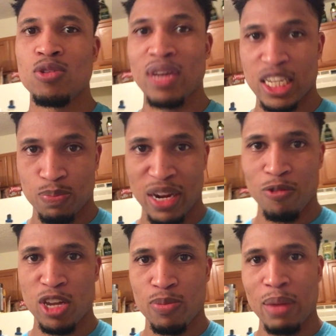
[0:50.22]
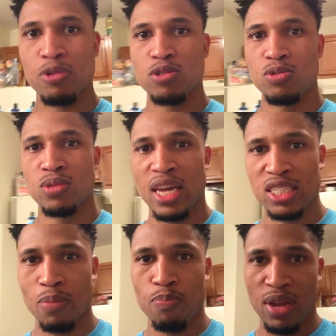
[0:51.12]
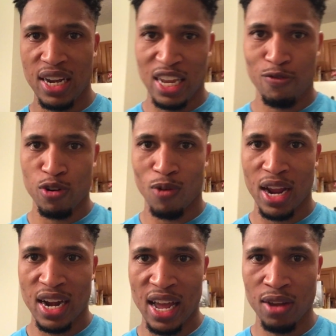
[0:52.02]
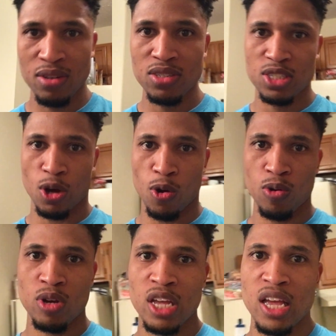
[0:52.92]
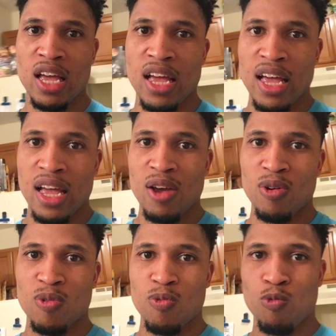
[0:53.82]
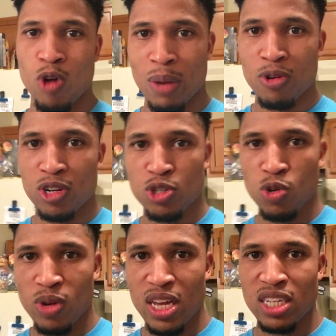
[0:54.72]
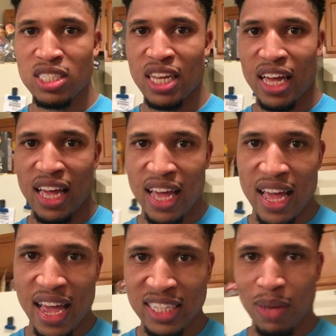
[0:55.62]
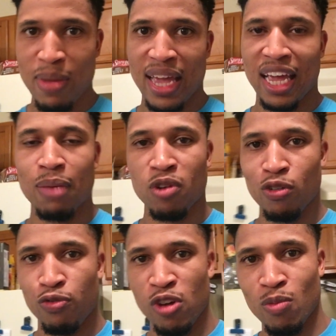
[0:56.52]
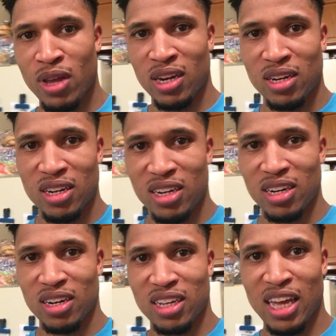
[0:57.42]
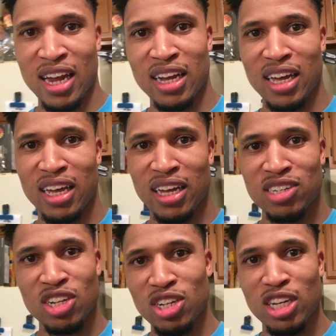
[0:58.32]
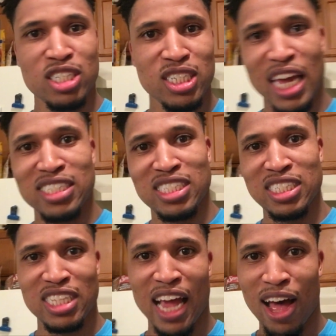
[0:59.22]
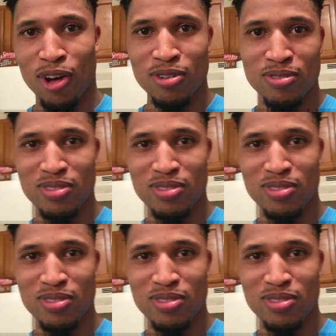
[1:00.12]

You guys bear with me. I'm going to do things a bit different right now. So what I'm going to do is, as I make it, I'm going to film it kind of delish, tasty style,